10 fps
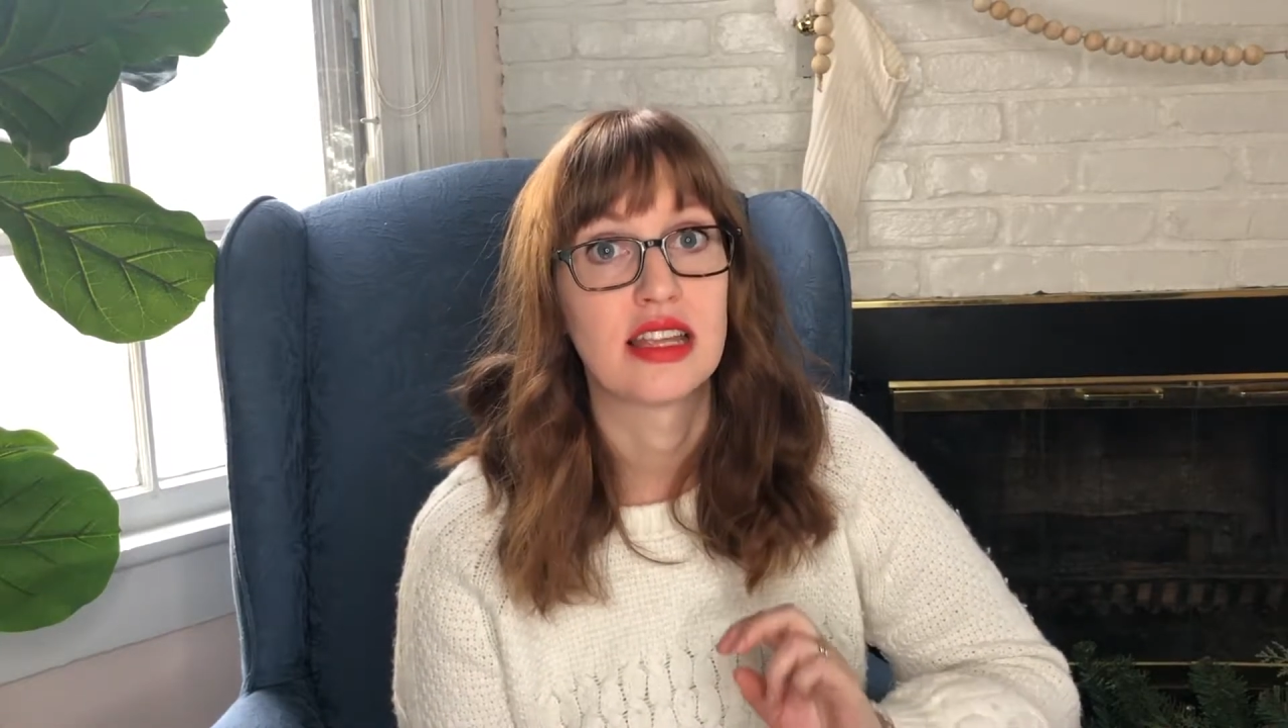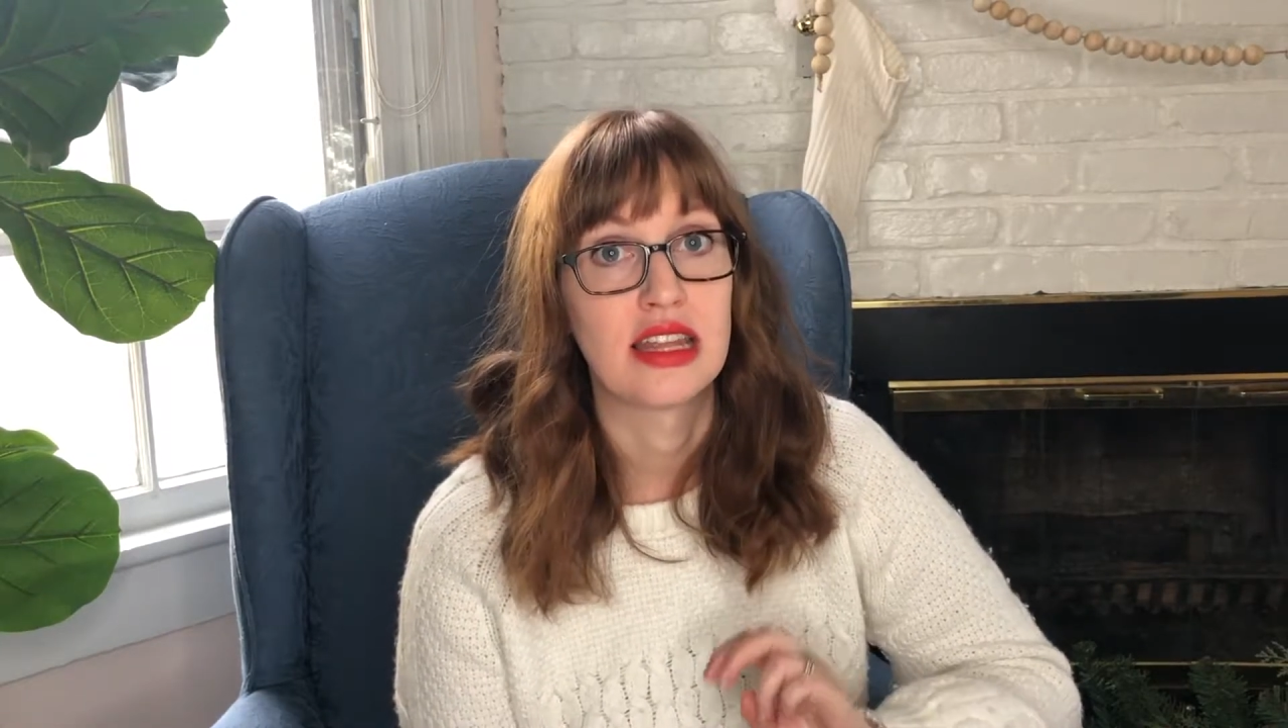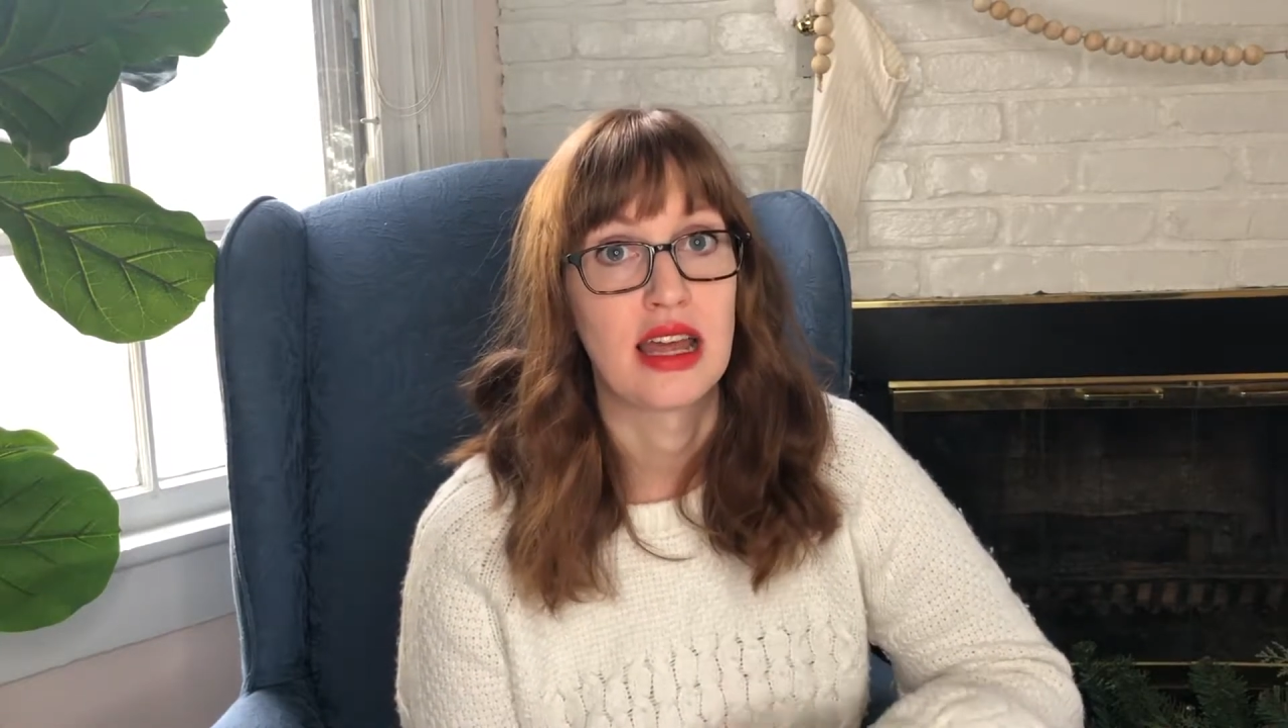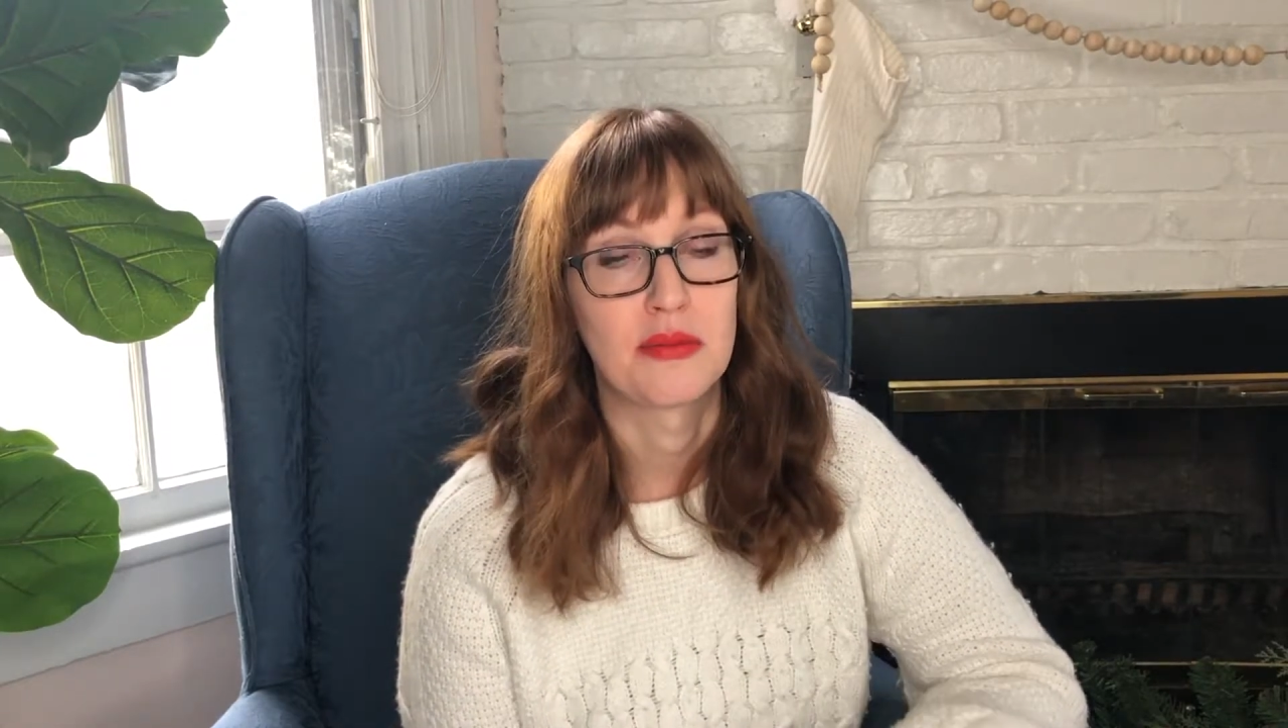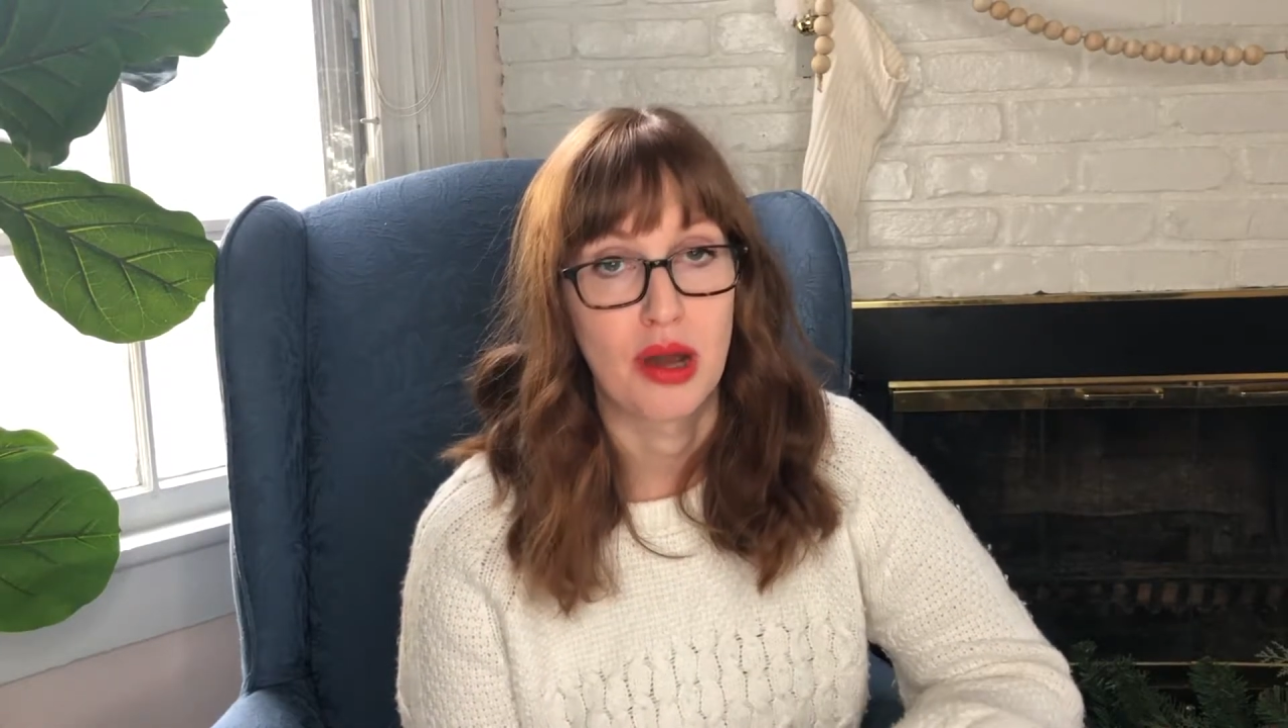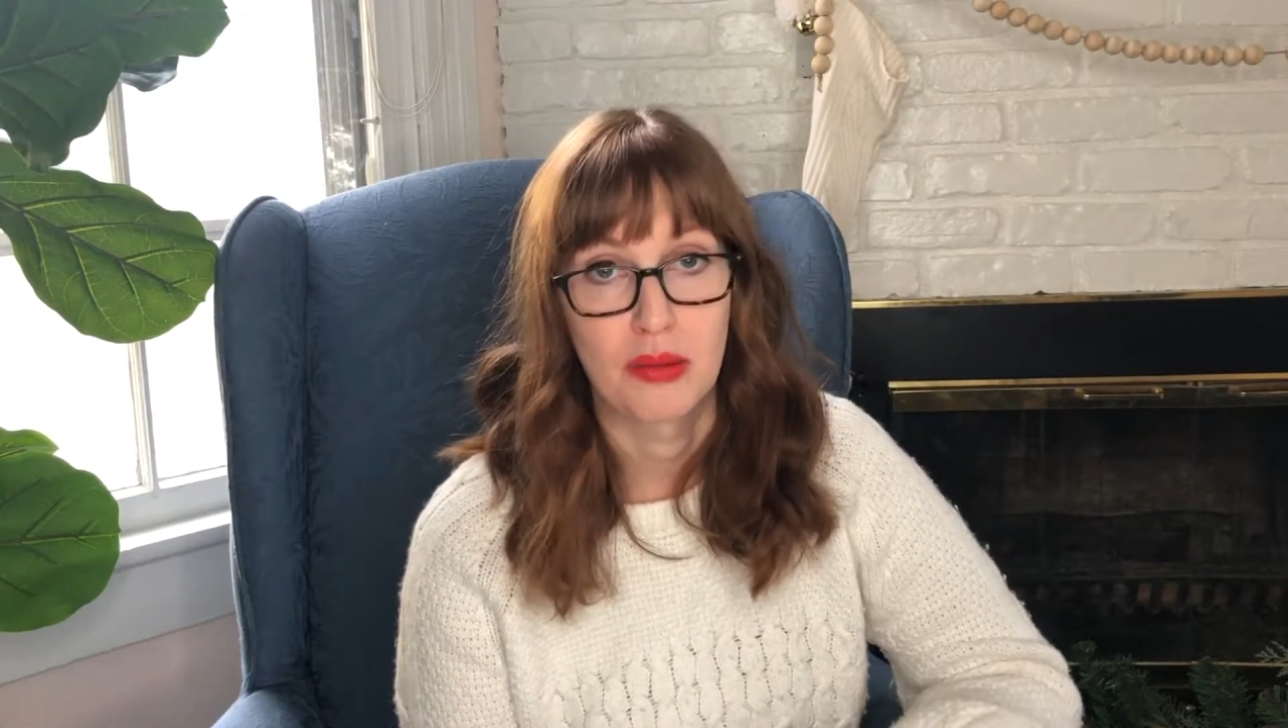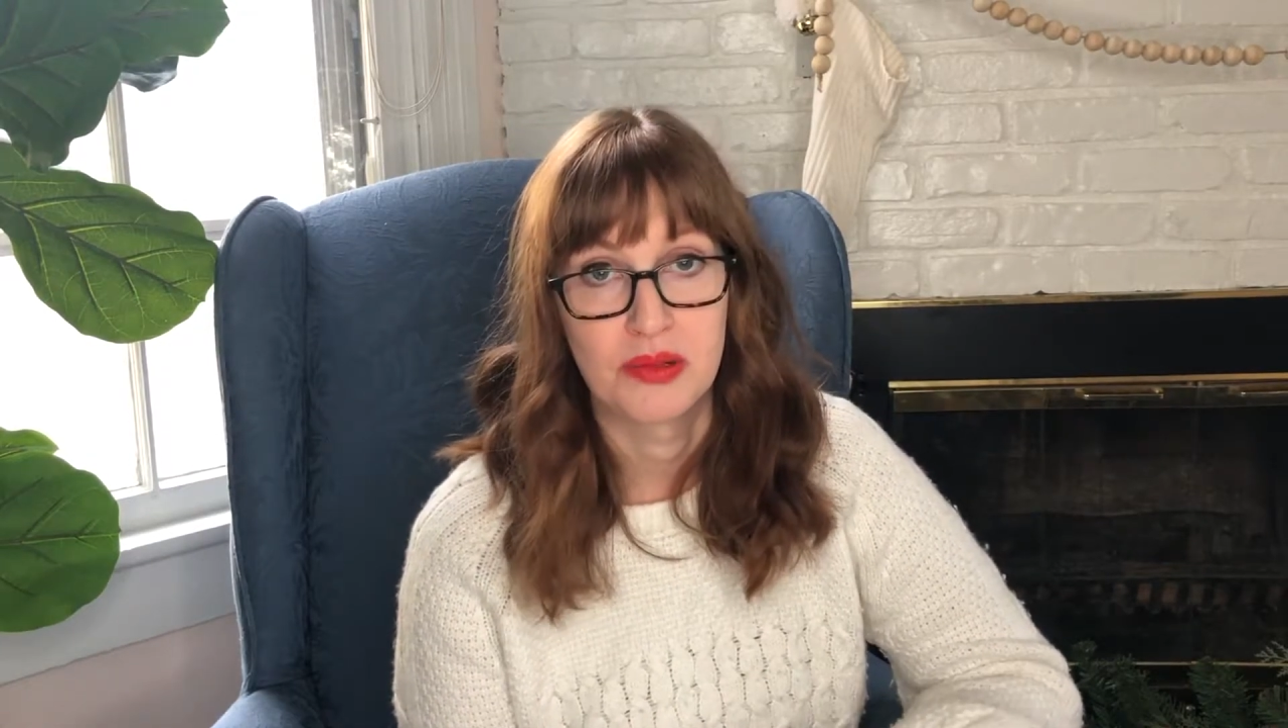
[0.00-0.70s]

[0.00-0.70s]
that pop